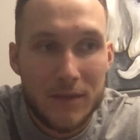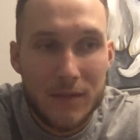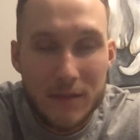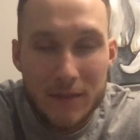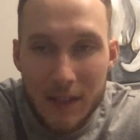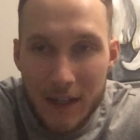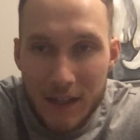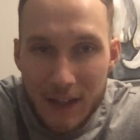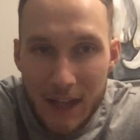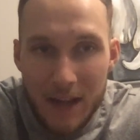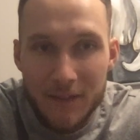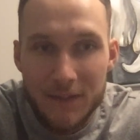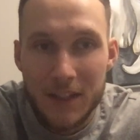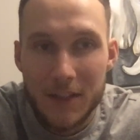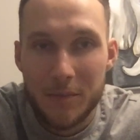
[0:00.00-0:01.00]
and
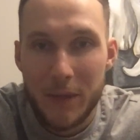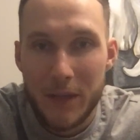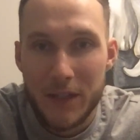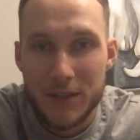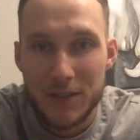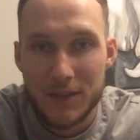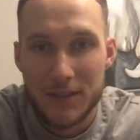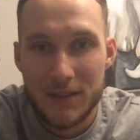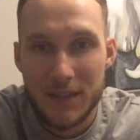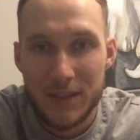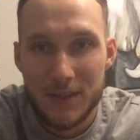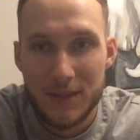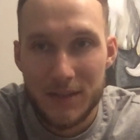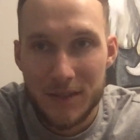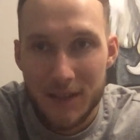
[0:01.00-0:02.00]
have that patience that
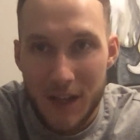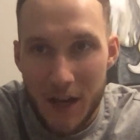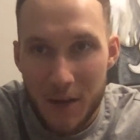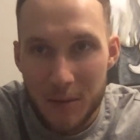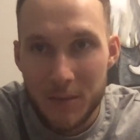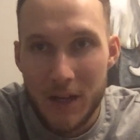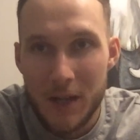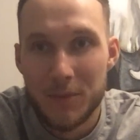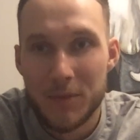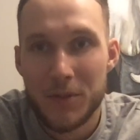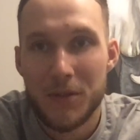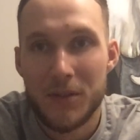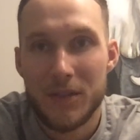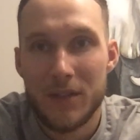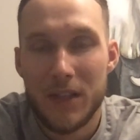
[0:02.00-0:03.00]
I'm
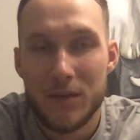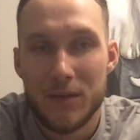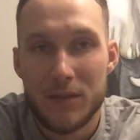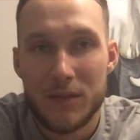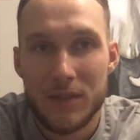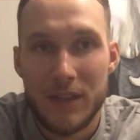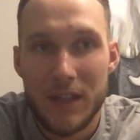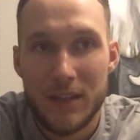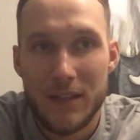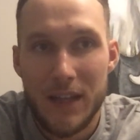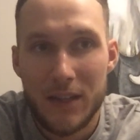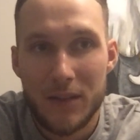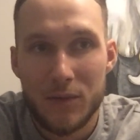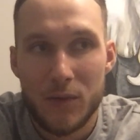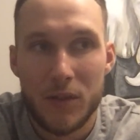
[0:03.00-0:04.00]
doing
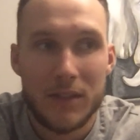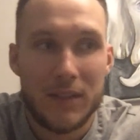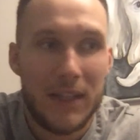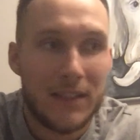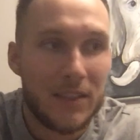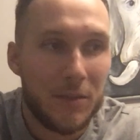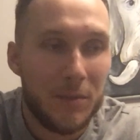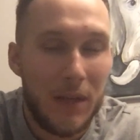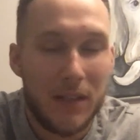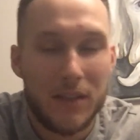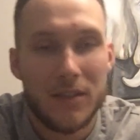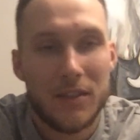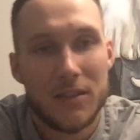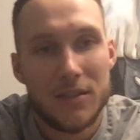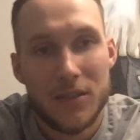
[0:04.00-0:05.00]
that work doesn't matter.
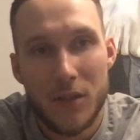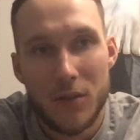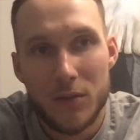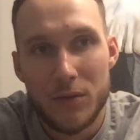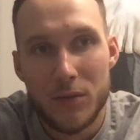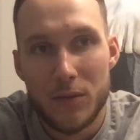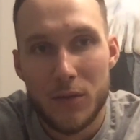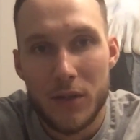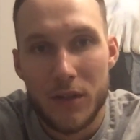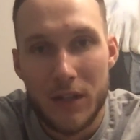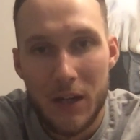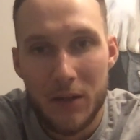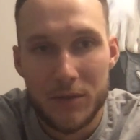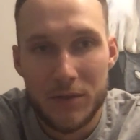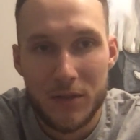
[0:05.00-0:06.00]
It's going to work
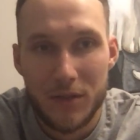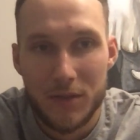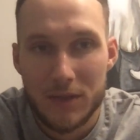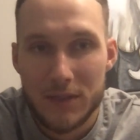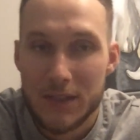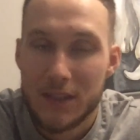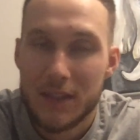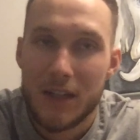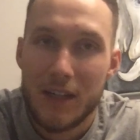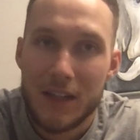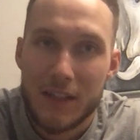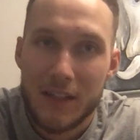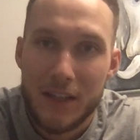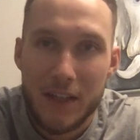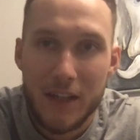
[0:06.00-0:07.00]
out. You know, it's either like
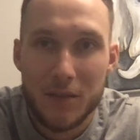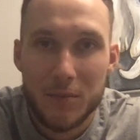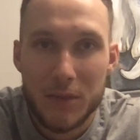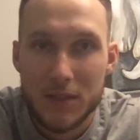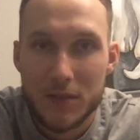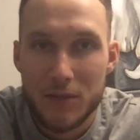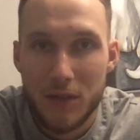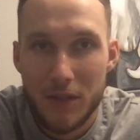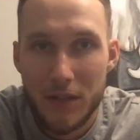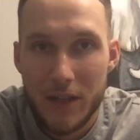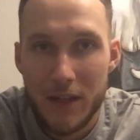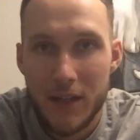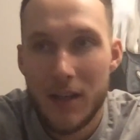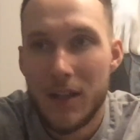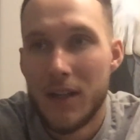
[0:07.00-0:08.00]
here in
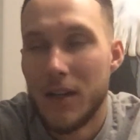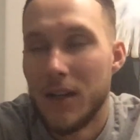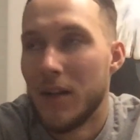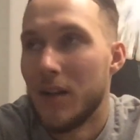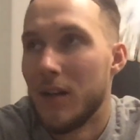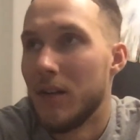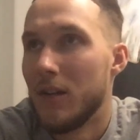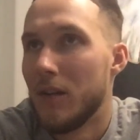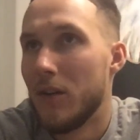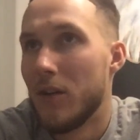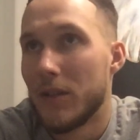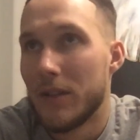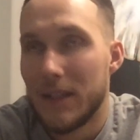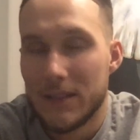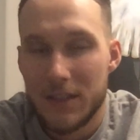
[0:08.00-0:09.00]
Baskonia or
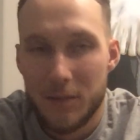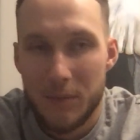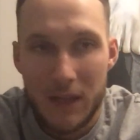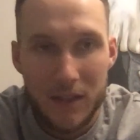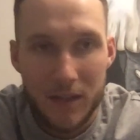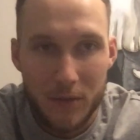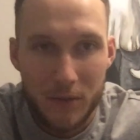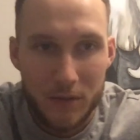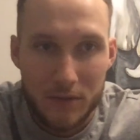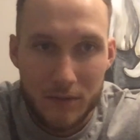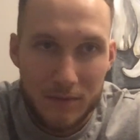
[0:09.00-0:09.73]
doesn't matter